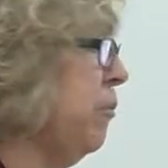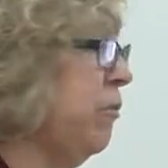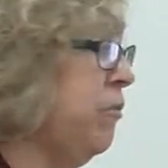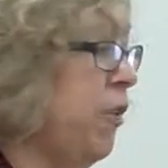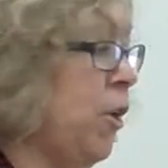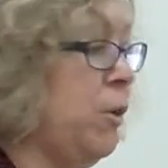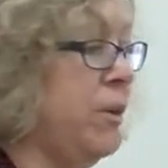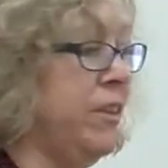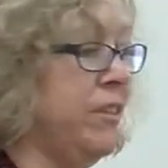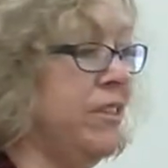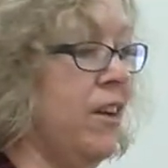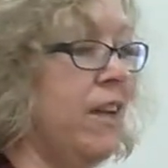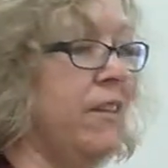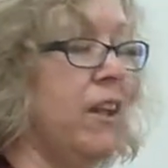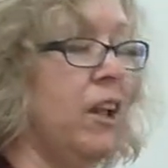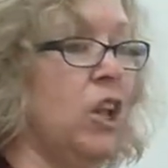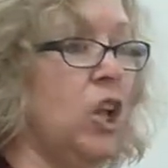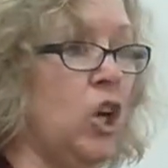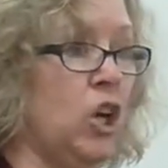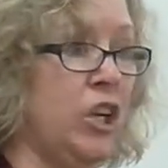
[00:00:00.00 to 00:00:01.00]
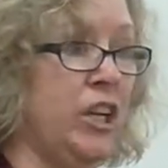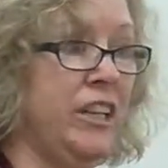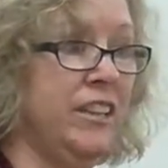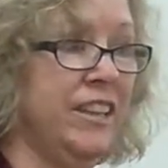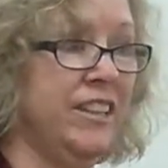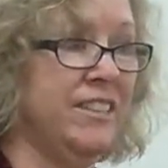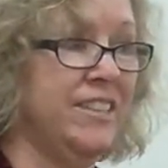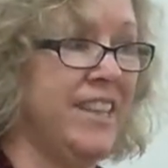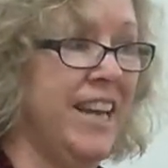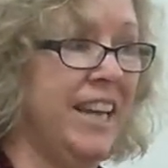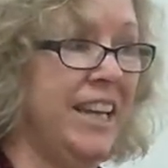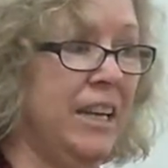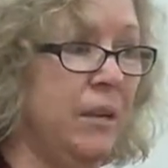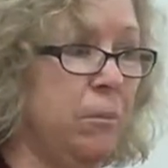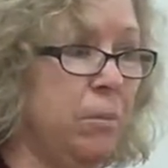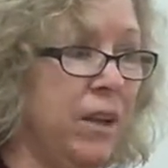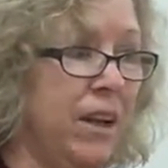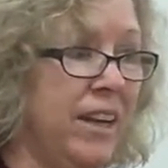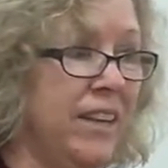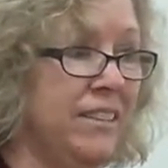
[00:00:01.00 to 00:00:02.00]
focus on the learning that's taking
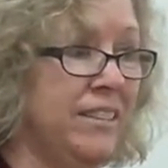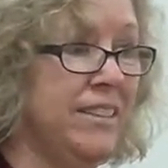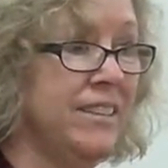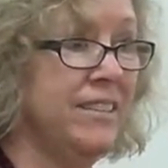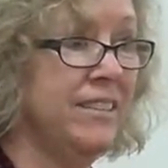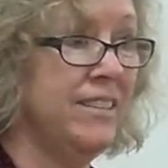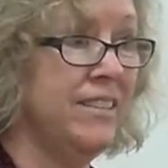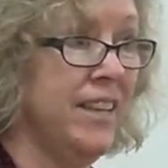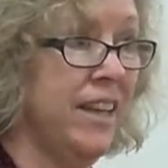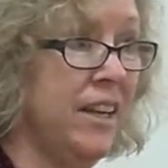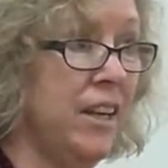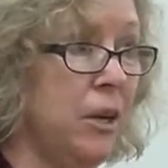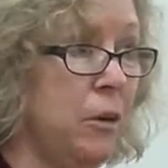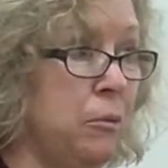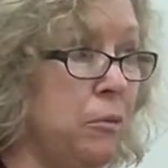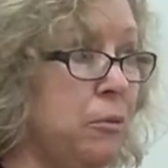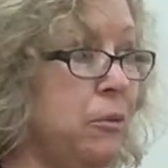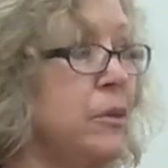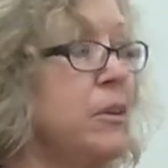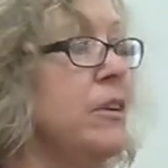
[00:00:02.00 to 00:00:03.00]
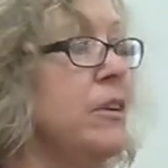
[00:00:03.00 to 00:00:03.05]
place instead of